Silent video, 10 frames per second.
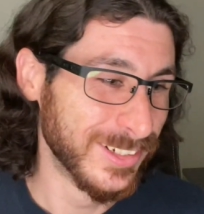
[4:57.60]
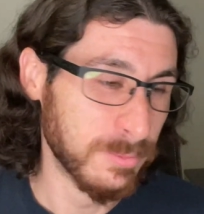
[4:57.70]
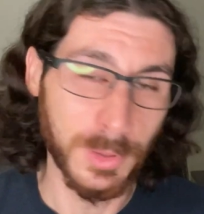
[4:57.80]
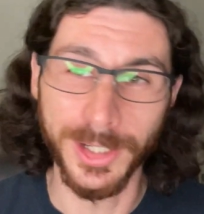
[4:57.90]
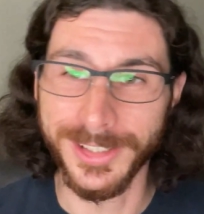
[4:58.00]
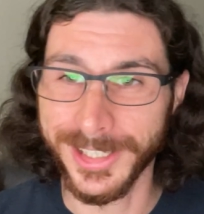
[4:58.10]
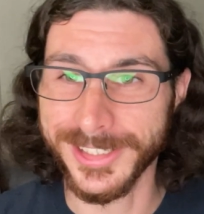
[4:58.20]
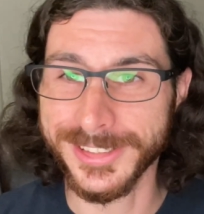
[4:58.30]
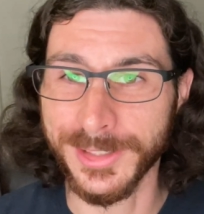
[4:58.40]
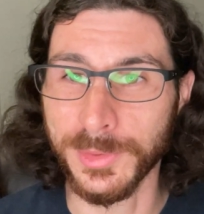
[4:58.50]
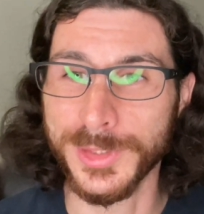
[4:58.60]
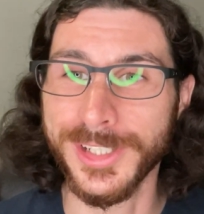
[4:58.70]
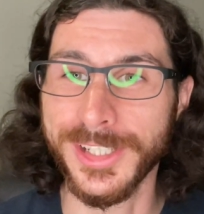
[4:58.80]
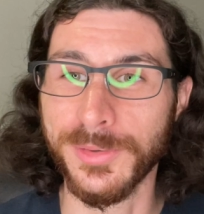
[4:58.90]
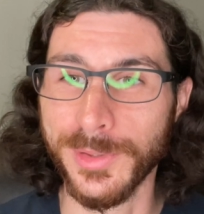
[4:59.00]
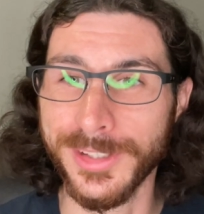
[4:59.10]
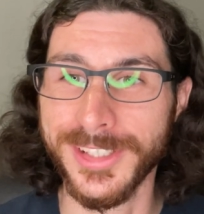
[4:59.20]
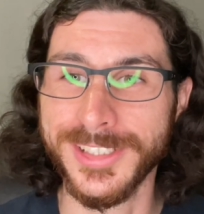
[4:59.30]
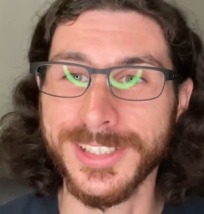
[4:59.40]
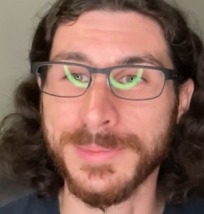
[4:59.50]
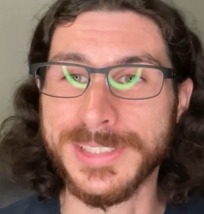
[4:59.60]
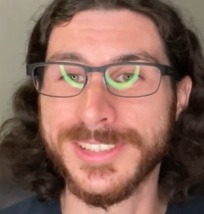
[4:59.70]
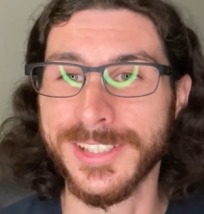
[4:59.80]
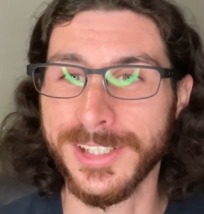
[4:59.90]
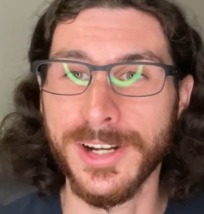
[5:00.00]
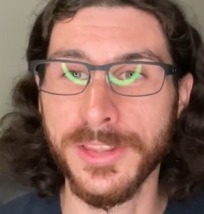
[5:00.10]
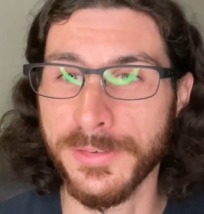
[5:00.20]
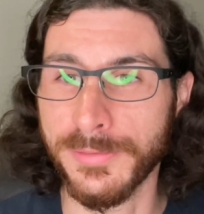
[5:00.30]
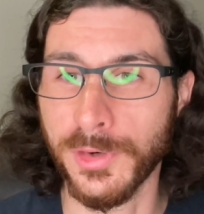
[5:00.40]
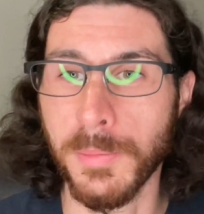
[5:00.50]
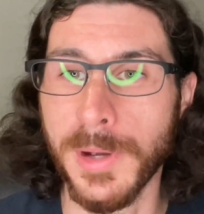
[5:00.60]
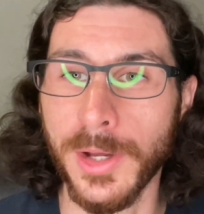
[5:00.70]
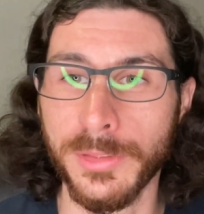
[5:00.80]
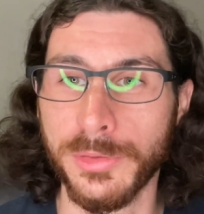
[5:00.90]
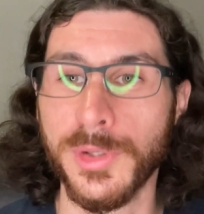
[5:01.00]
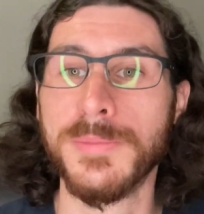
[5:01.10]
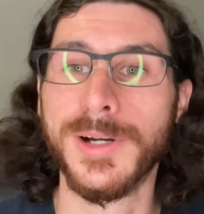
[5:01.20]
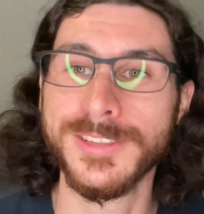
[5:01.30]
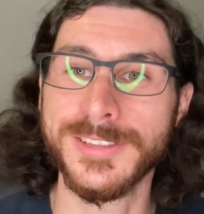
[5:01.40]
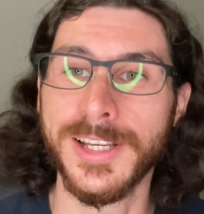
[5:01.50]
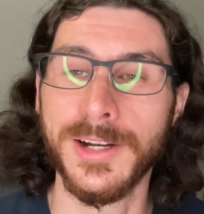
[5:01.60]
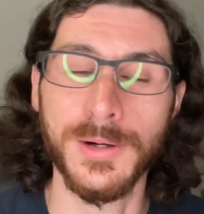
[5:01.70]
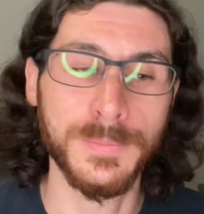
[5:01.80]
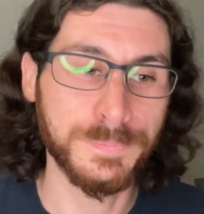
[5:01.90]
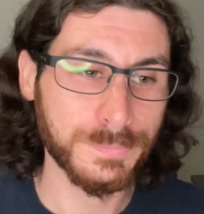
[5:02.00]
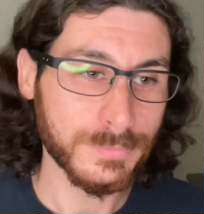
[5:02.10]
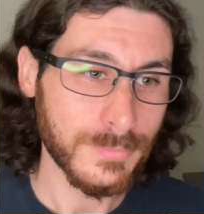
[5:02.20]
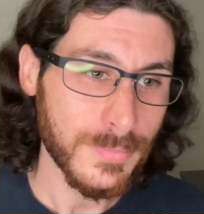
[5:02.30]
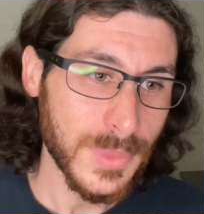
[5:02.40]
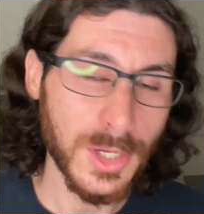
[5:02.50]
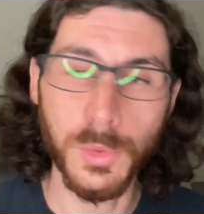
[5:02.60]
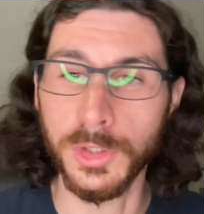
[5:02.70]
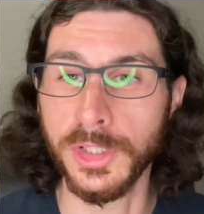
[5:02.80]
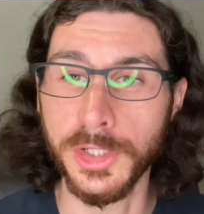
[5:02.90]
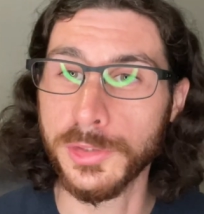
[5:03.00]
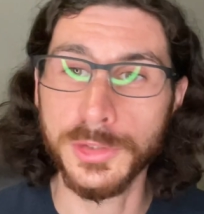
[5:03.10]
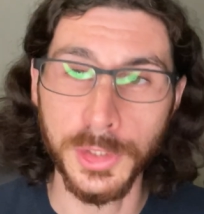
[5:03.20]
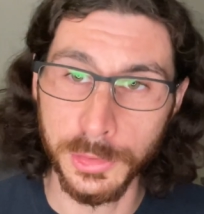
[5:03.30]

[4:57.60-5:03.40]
But like I said, we're trying to get rid of these. I've been sitting on them for about 3 months now with little to no